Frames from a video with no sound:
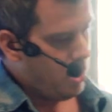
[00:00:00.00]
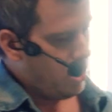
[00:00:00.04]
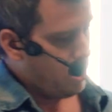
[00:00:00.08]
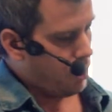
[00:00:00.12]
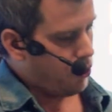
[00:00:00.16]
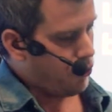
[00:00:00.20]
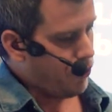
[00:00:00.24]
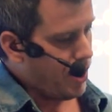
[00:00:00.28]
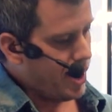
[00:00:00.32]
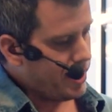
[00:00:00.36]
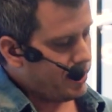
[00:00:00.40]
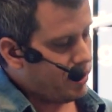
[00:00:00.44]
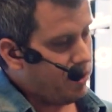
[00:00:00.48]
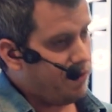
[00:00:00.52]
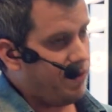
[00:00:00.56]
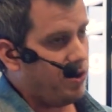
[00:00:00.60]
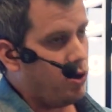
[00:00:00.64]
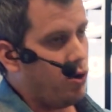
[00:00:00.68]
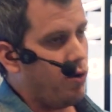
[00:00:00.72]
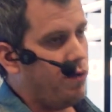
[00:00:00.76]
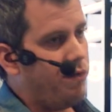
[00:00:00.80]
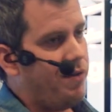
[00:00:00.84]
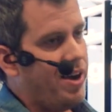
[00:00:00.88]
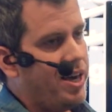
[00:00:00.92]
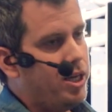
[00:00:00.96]
creative
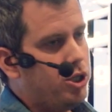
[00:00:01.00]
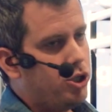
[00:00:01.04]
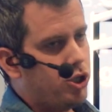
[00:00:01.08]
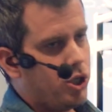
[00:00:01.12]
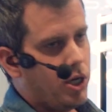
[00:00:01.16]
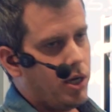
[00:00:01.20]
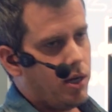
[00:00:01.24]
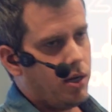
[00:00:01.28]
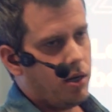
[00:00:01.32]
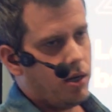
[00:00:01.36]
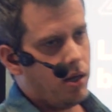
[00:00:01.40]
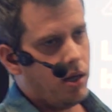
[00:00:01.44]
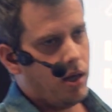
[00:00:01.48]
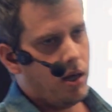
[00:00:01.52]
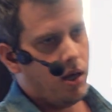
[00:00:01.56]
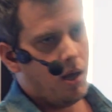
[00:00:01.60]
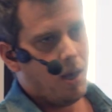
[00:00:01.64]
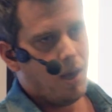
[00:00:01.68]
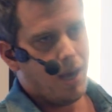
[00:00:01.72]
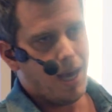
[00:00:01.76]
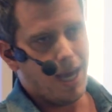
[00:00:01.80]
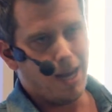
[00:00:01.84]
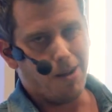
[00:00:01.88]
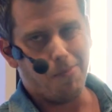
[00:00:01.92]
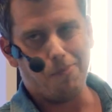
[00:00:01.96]
innovation
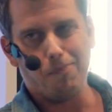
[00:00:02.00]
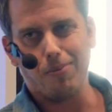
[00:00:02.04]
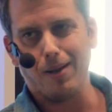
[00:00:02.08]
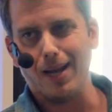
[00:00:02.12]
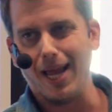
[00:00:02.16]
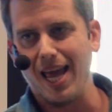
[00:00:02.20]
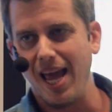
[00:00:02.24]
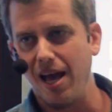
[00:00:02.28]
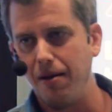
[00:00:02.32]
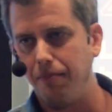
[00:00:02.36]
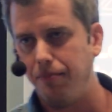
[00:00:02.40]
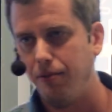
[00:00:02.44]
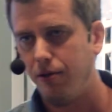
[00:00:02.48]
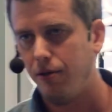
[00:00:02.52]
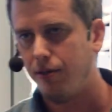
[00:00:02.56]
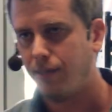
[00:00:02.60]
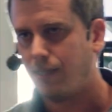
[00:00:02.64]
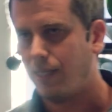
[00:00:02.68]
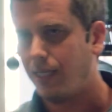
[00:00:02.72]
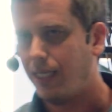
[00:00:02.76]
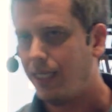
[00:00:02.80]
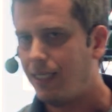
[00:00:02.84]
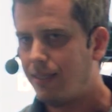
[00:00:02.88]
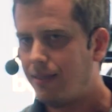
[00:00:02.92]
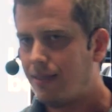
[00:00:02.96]
and playables
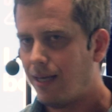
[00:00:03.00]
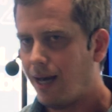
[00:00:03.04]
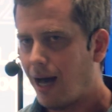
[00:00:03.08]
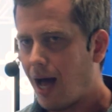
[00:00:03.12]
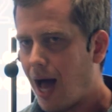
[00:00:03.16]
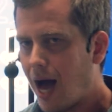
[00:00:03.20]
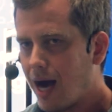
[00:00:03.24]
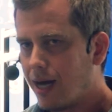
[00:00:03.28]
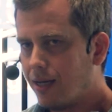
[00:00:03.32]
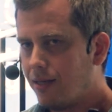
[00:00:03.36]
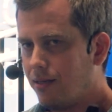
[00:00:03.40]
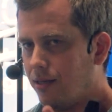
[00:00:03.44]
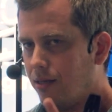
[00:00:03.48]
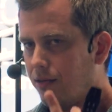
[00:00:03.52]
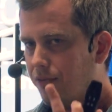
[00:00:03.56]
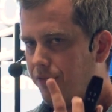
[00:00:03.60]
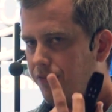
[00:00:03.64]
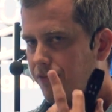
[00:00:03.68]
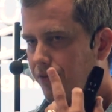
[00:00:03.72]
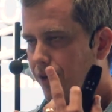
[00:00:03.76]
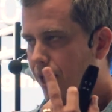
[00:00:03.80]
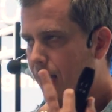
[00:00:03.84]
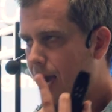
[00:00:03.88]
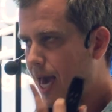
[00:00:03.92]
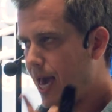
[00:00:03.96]
and
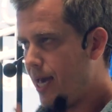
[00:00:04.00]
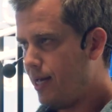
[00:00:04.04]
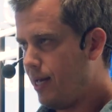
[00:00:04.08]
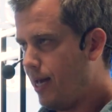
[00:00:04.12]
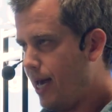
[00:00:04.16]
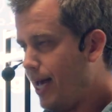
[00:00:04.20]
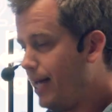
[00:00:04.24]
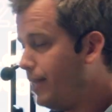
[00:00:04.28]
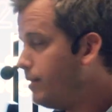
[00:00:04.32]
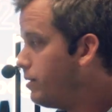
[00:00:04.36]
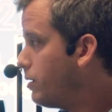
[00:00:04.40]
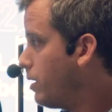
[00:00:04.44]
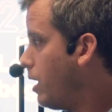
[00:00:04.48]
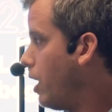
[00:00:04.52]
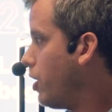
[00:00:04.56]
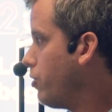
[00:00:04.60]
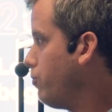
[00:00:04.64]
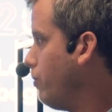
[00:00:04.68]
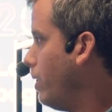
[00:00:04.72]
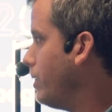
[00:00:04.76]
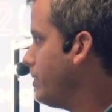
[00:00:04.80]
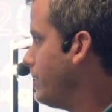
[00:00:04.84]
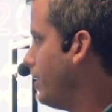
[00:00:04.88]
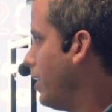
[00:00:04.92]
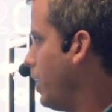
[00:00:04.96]
interactive end card, right?